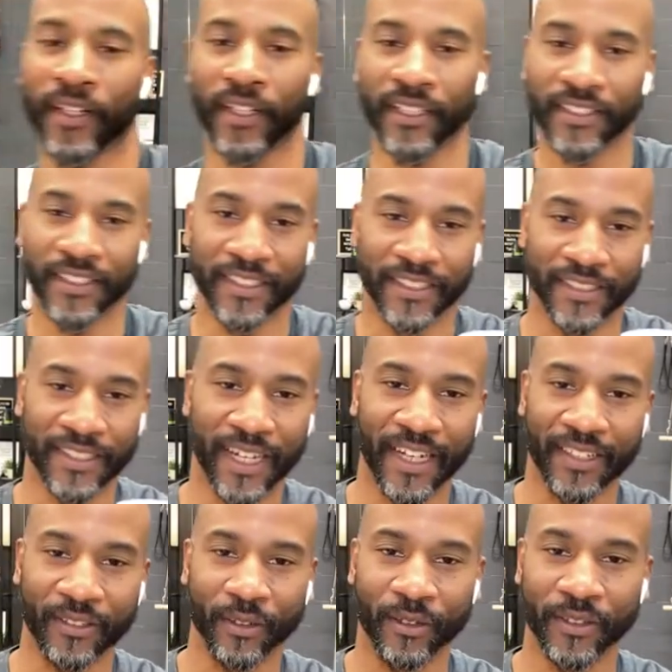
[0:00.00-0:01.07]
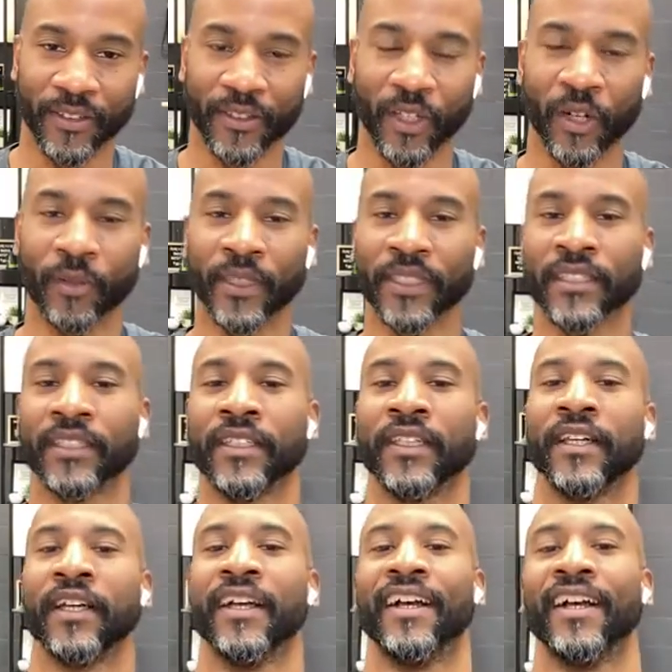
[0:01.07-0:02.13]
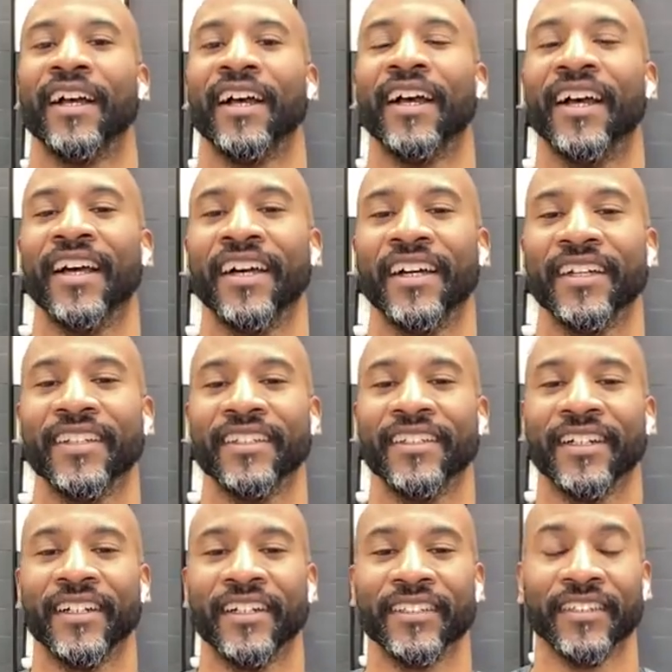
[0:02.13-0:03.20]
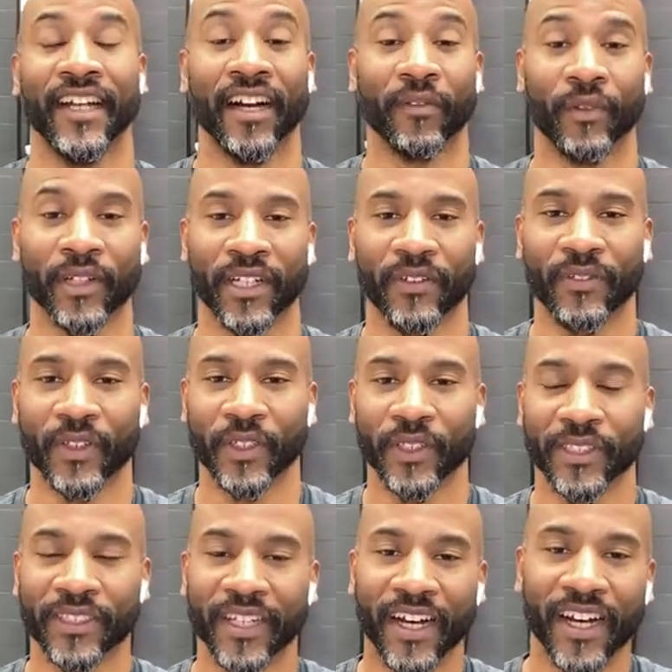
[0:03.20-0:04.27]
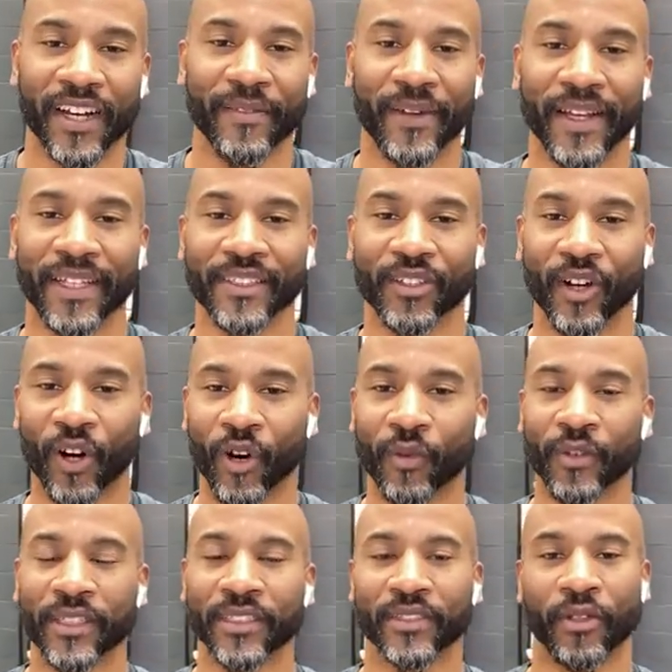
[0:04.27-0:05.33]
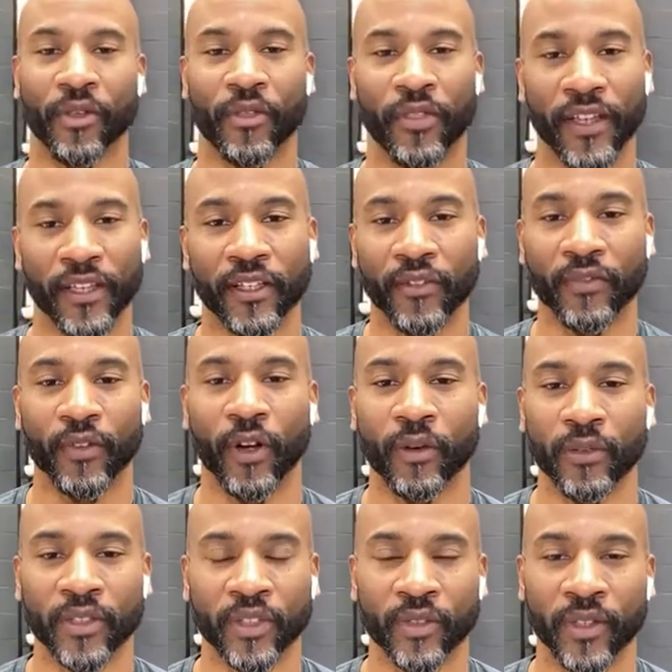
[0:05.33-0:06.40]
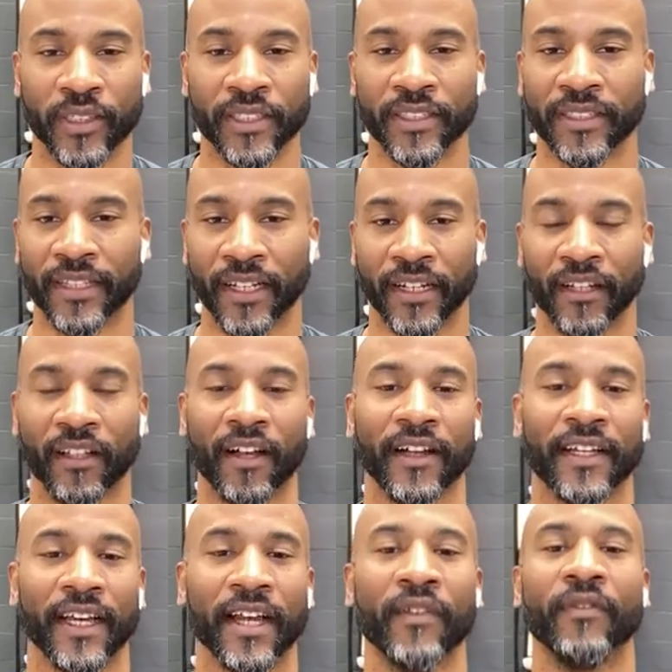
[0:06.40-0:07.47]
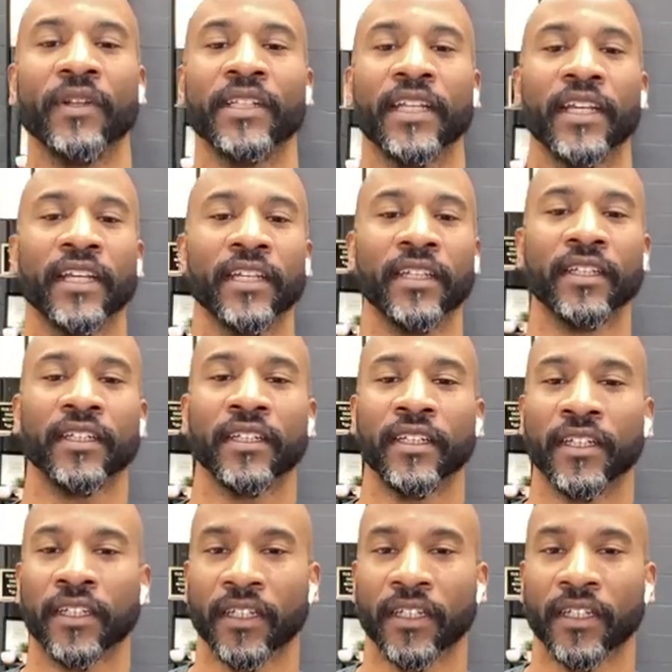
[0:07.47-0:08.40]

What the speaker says: because it's dad goals as always. And yeah, we're gonna have a good time as always. So thank you for always joining us. 10 o'clock every day,